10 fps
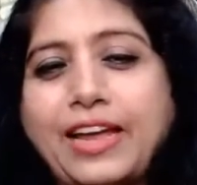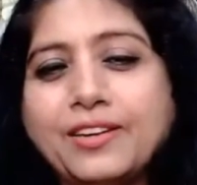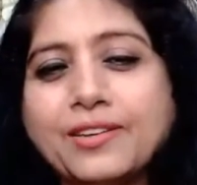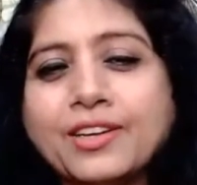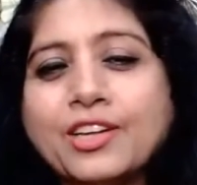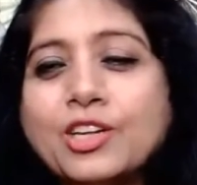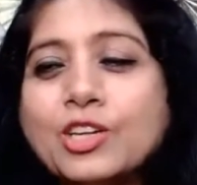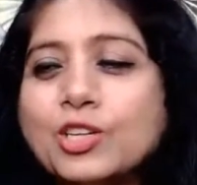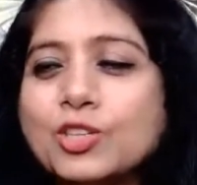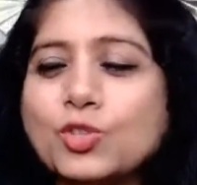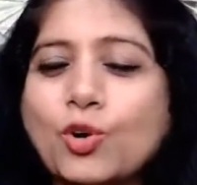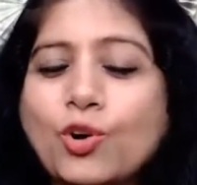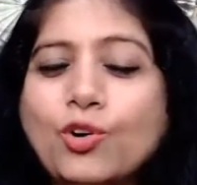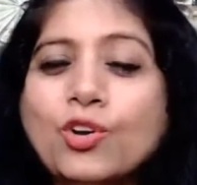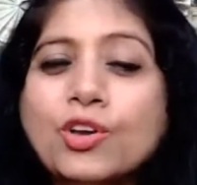right so
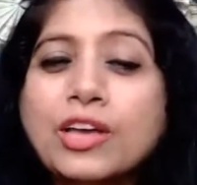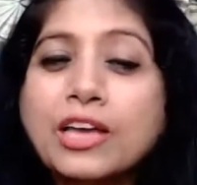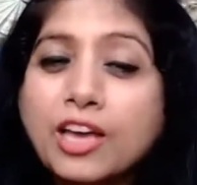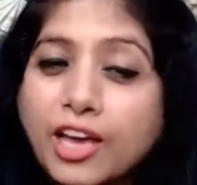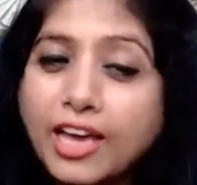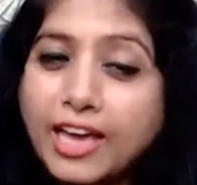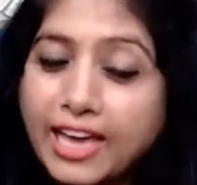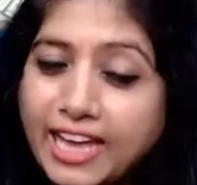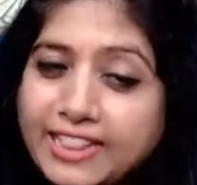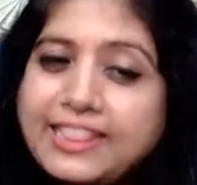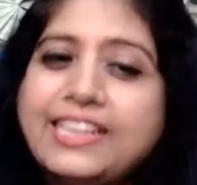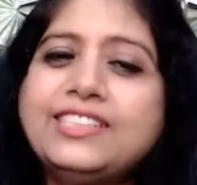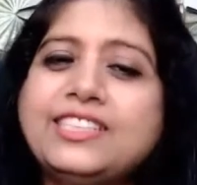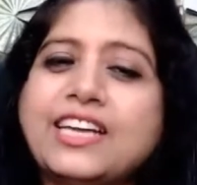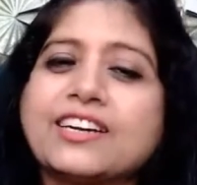in
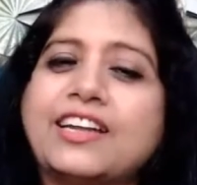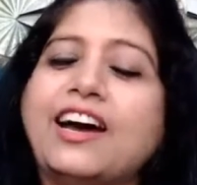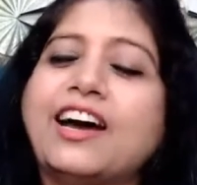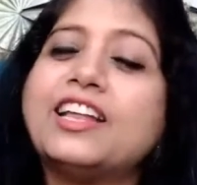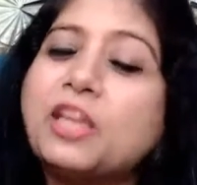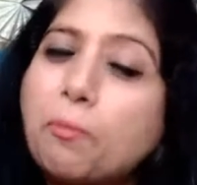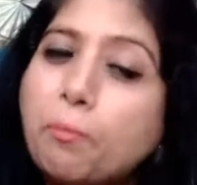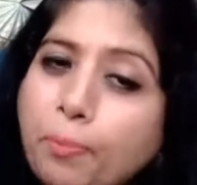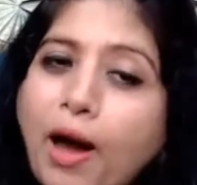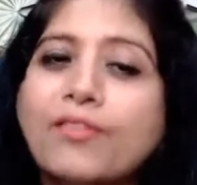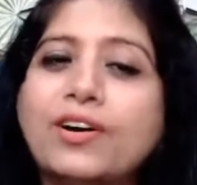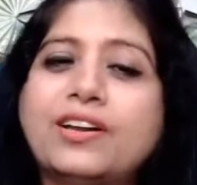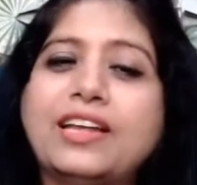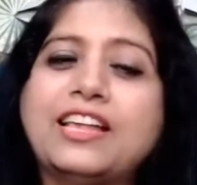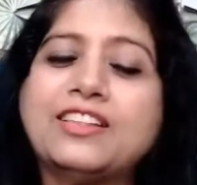this chakra the
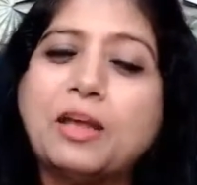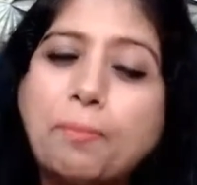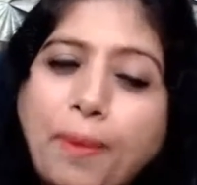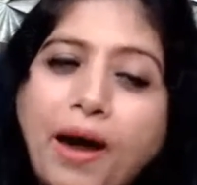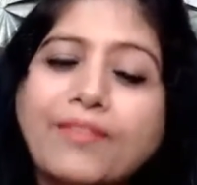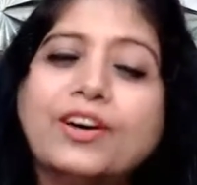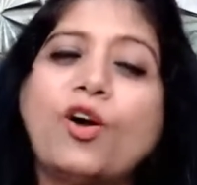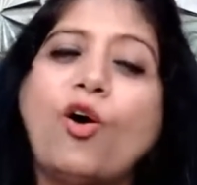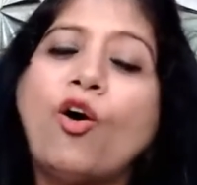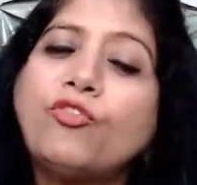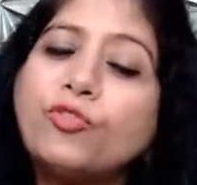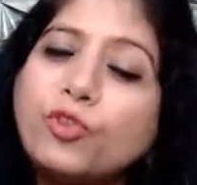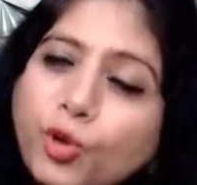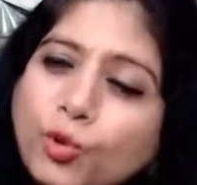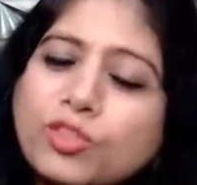power is the power of
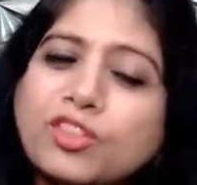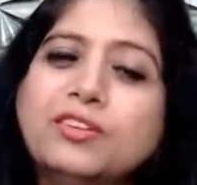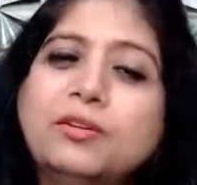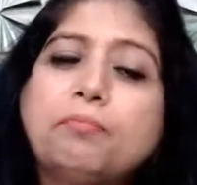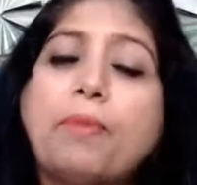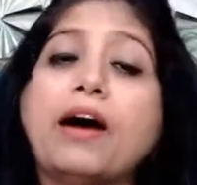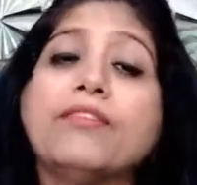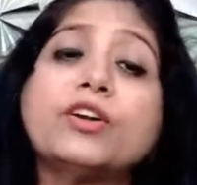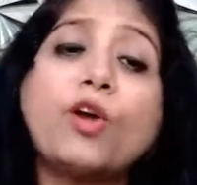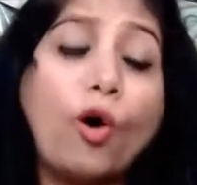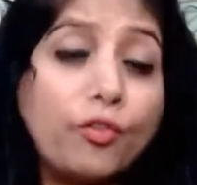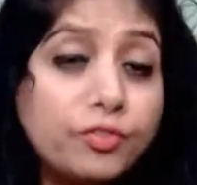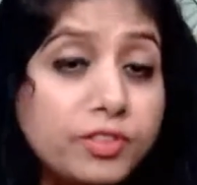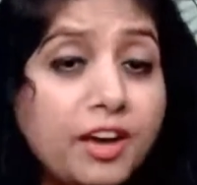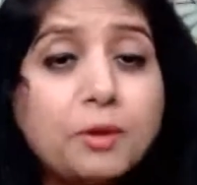truth power
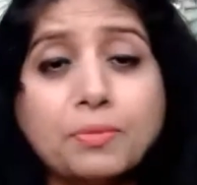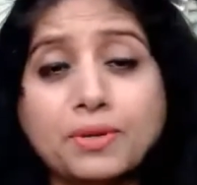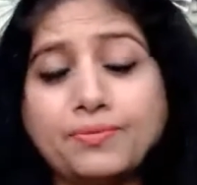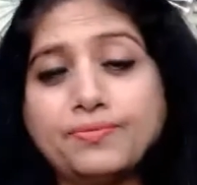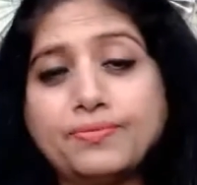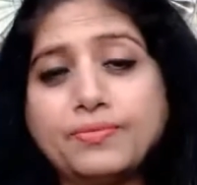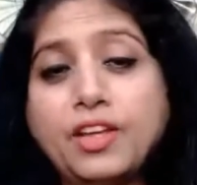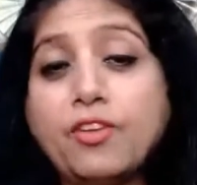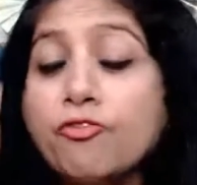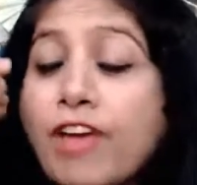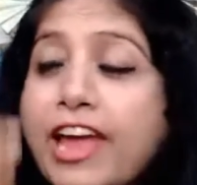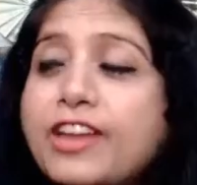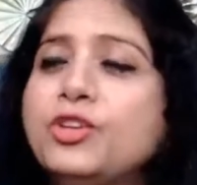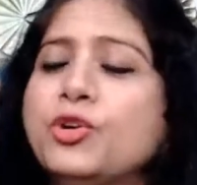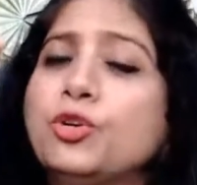of dharma
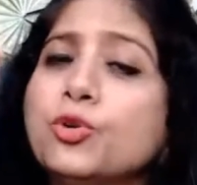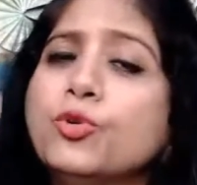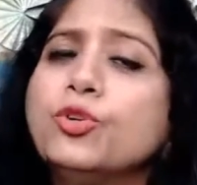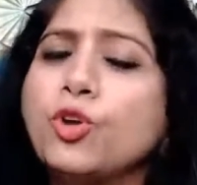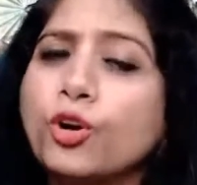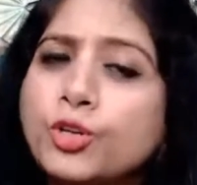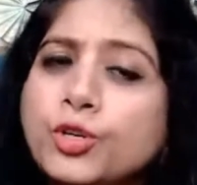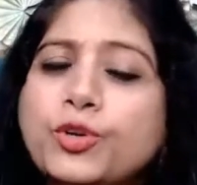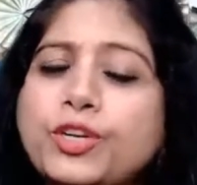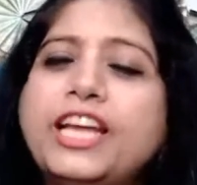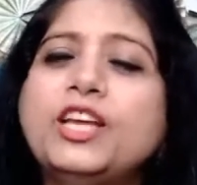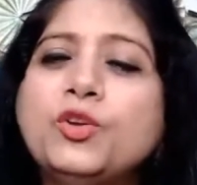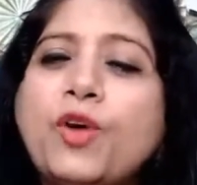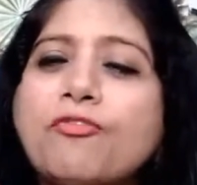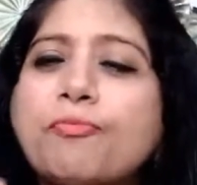when you do your duty
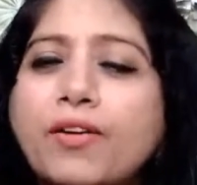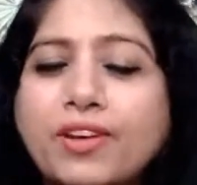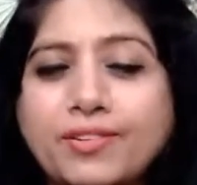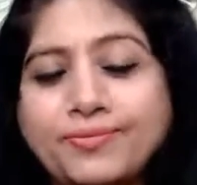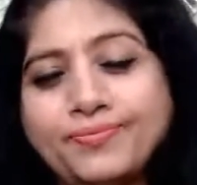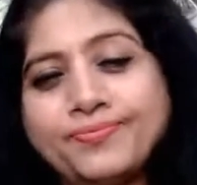you have power